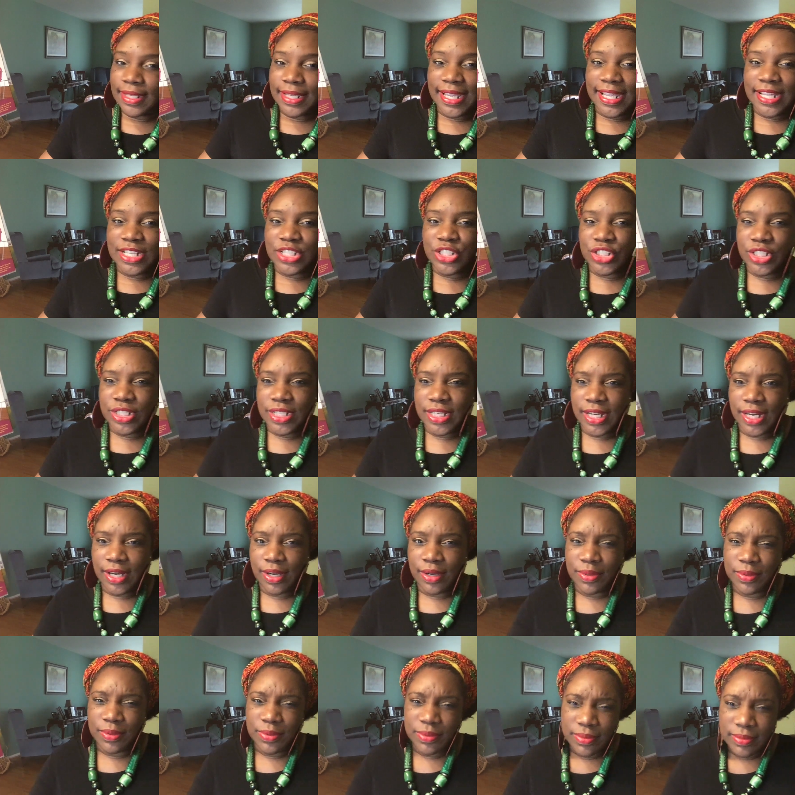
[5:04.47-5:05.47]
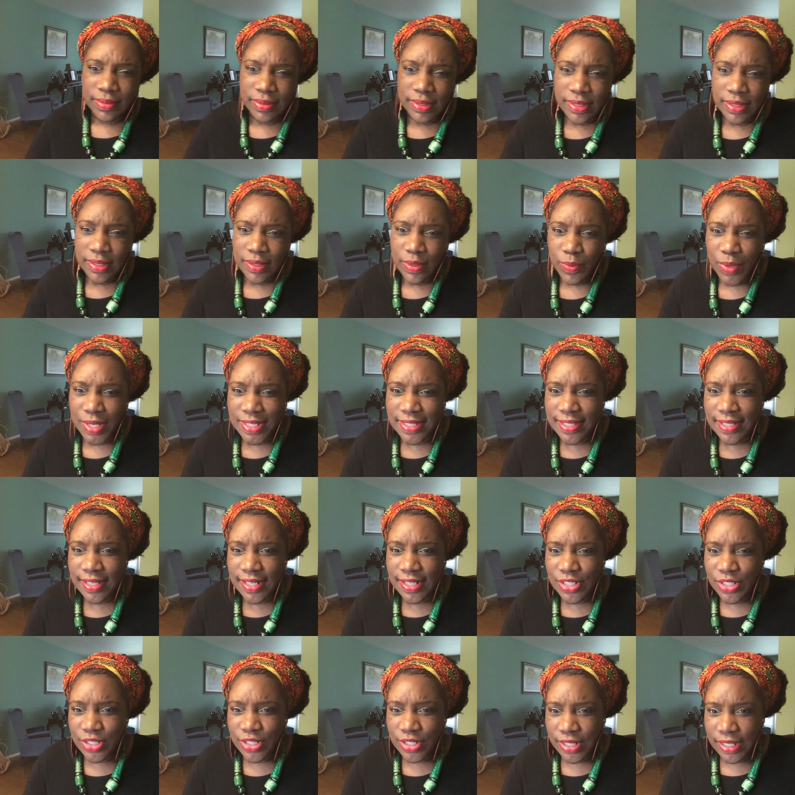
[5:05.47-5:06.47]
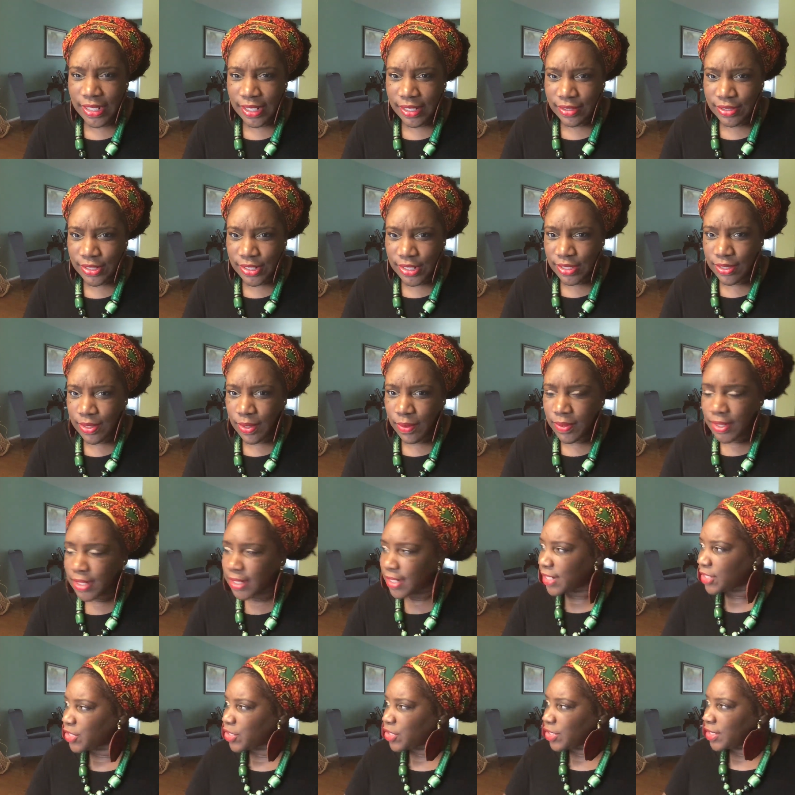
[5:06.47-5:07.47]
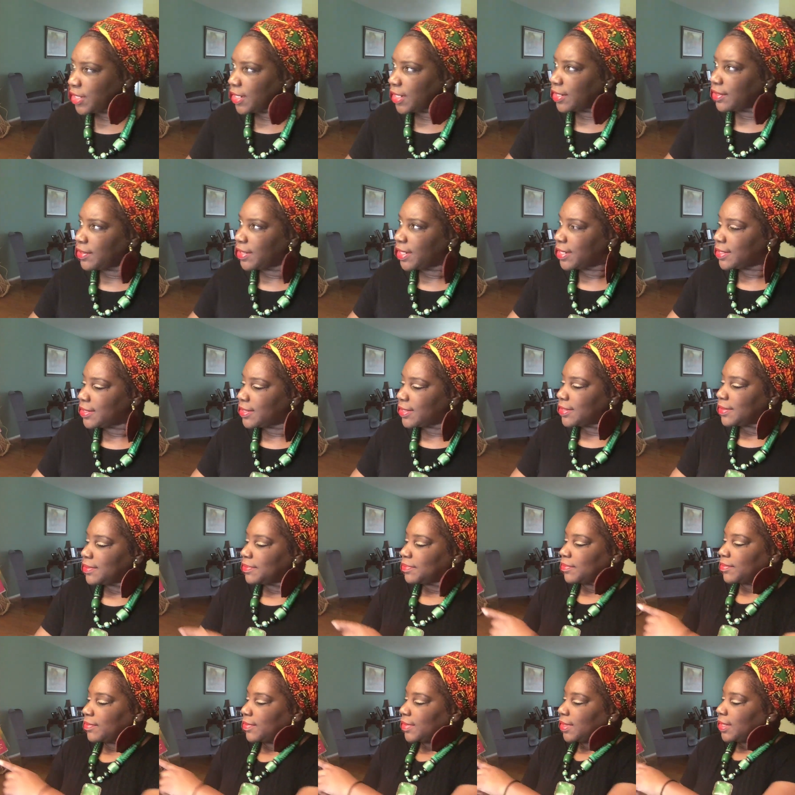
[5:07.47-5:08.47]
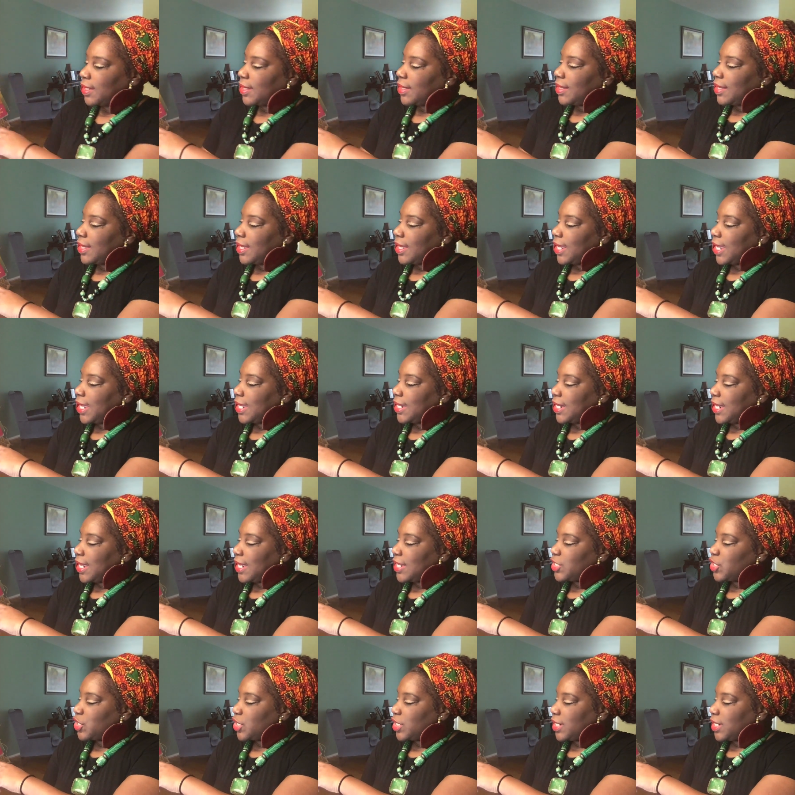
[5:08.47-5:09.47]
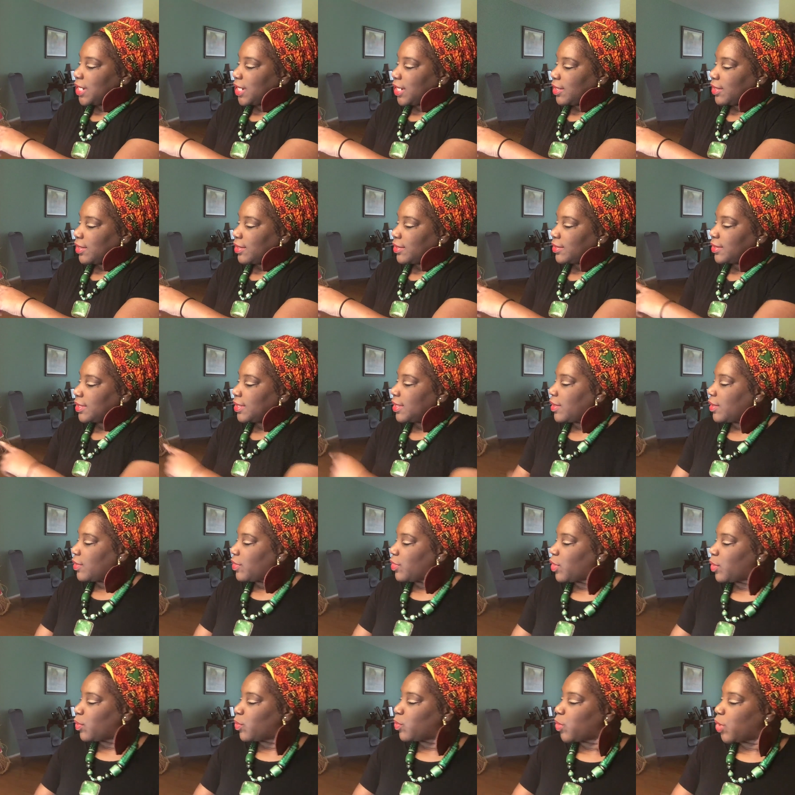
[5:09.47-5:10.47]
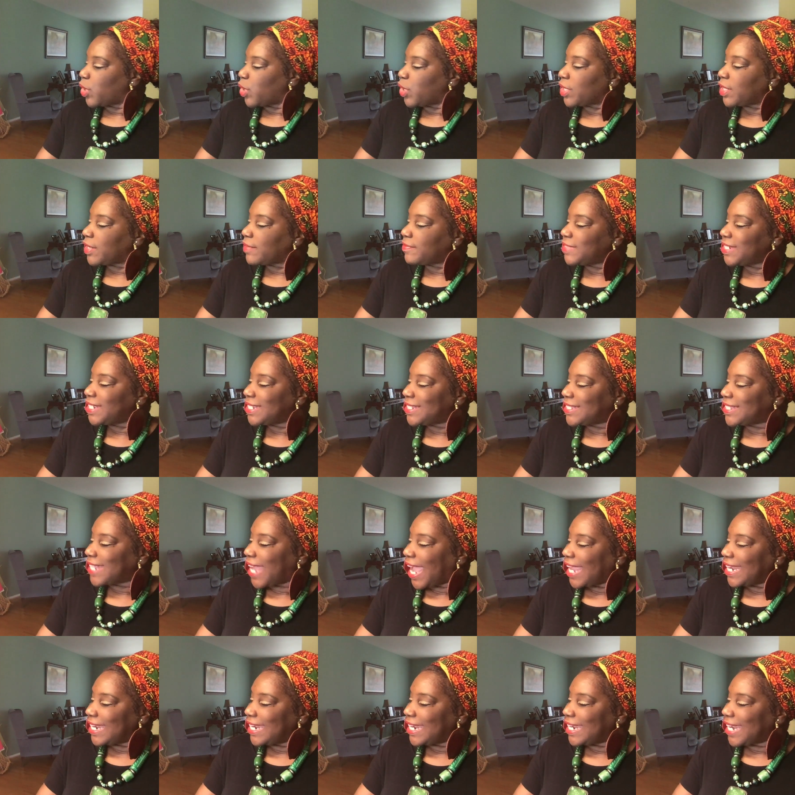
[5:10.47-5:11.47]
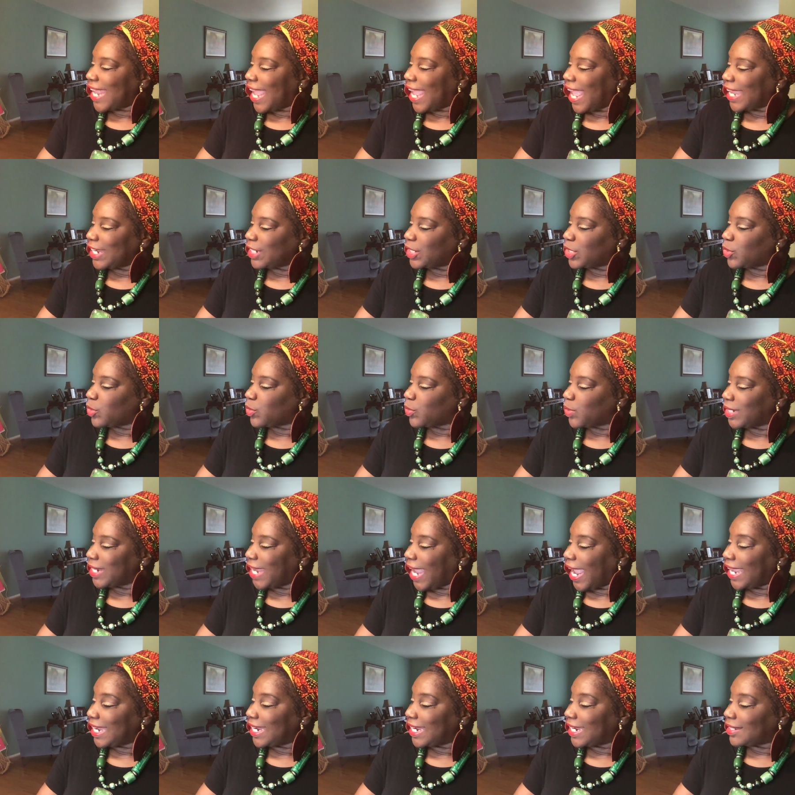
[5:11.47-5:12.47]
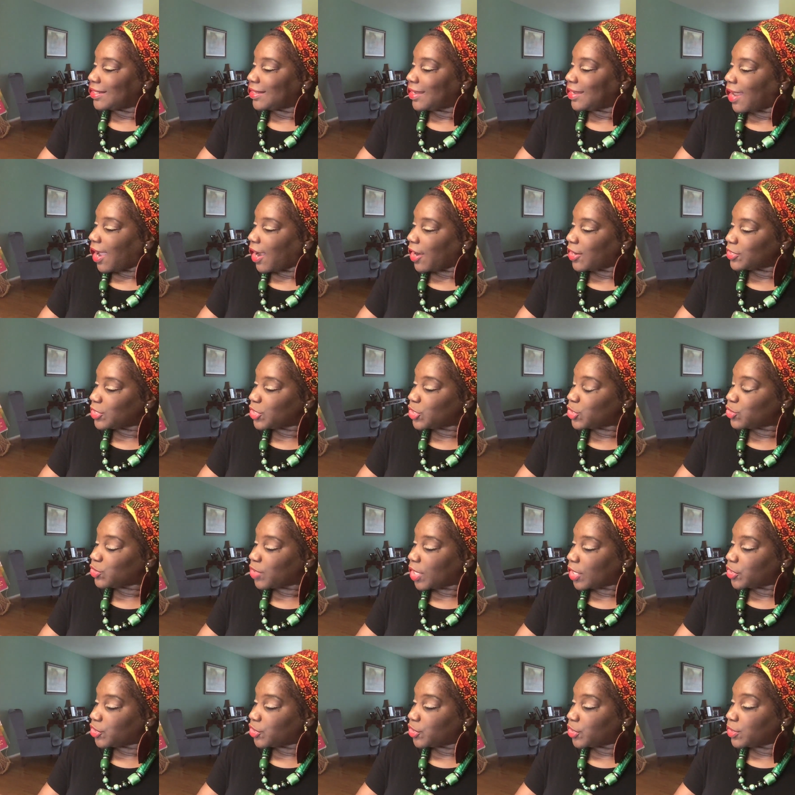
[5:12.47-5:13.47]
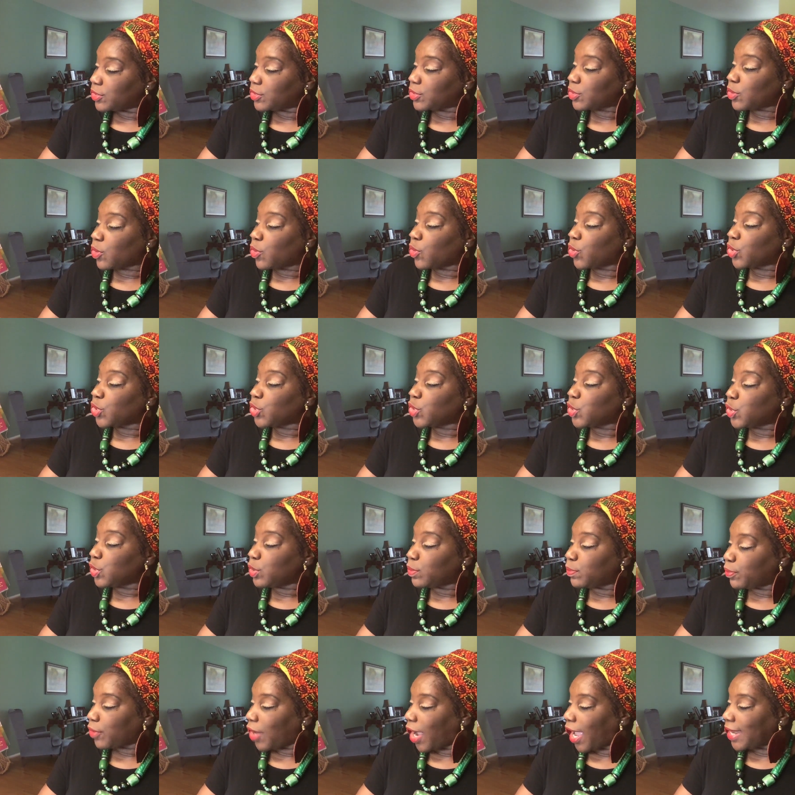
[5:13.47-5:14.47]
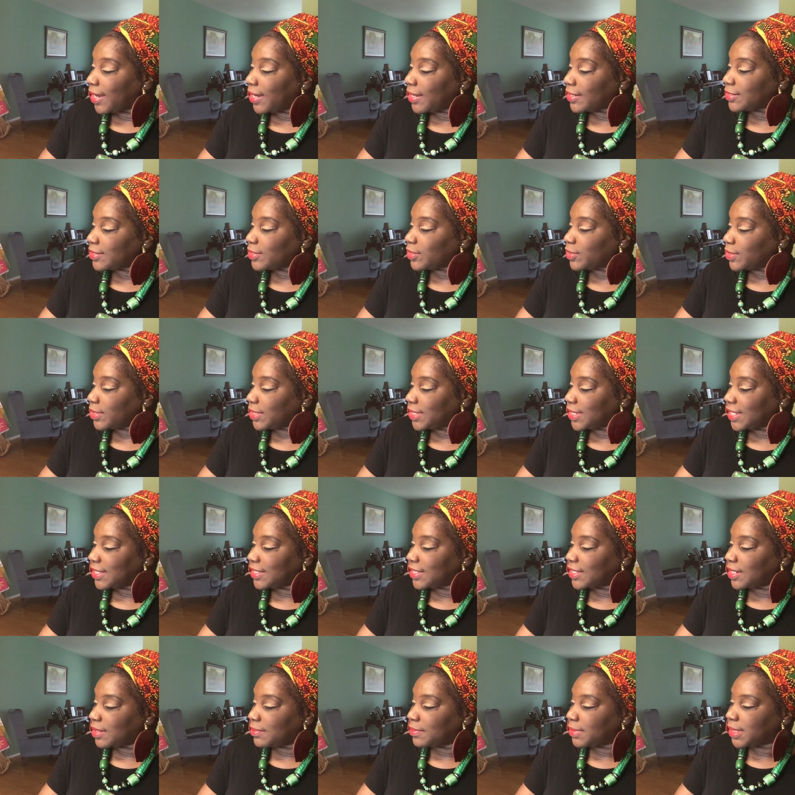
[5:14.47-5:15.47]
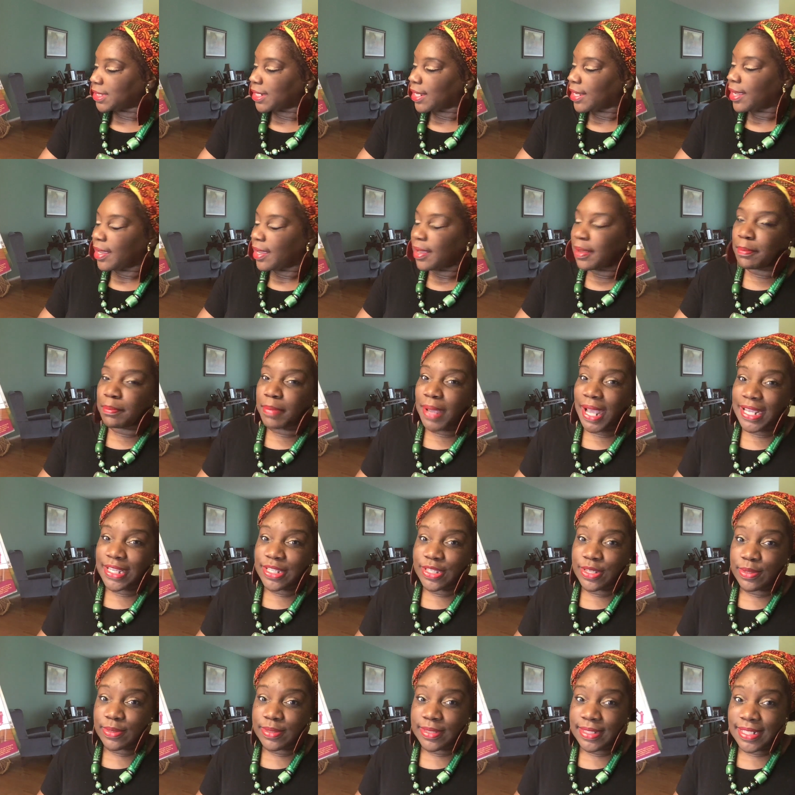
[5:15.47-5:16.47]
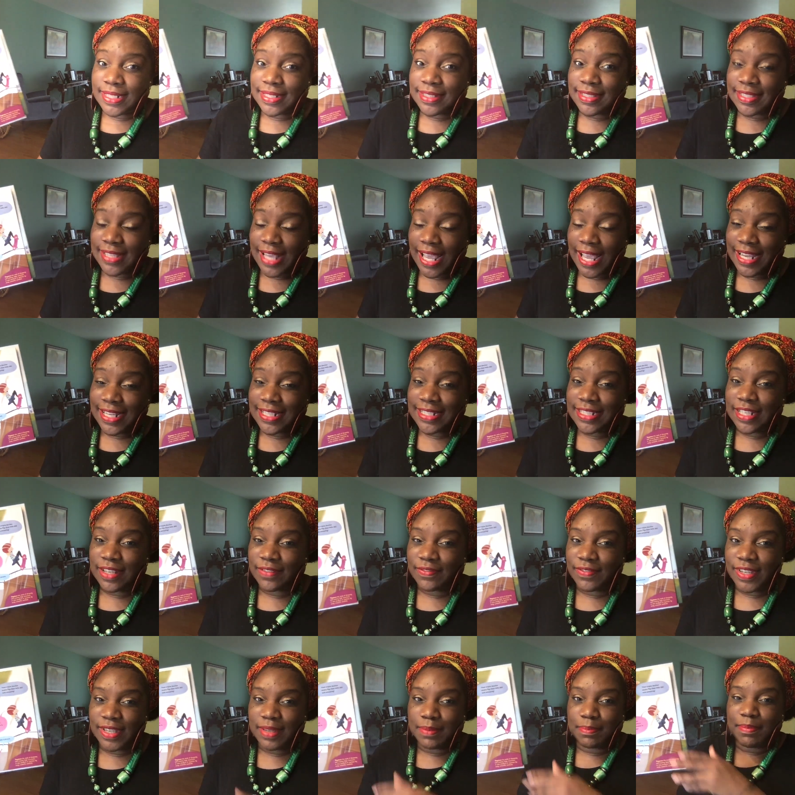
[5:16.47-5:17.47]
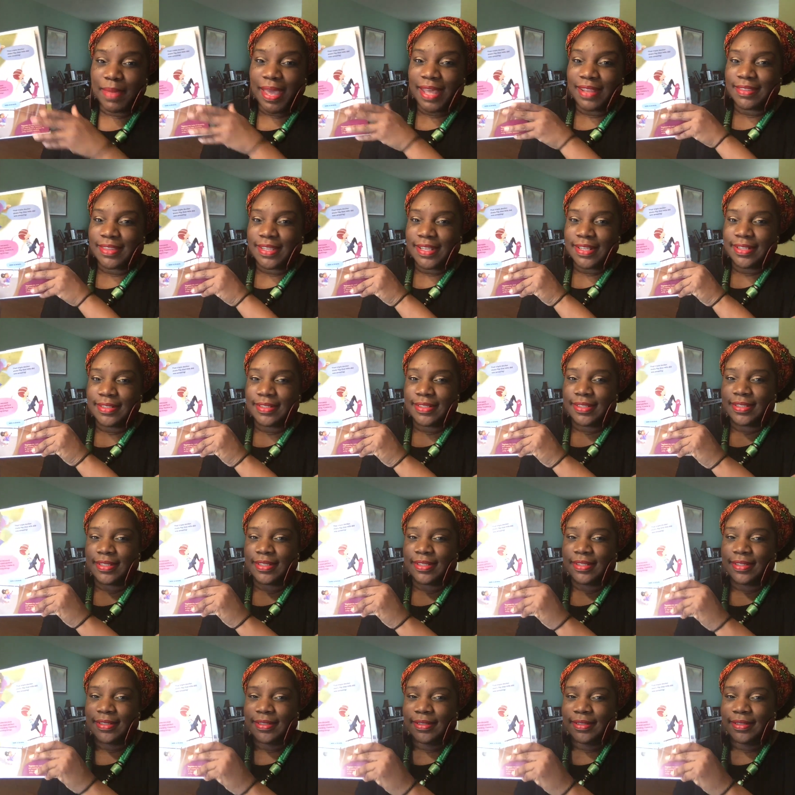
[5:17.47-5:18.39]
Engineer. What's an engineer? Do you know what an engineer is? An engineer, the work of designing and creating large structures or new products or systems by using scientific methods.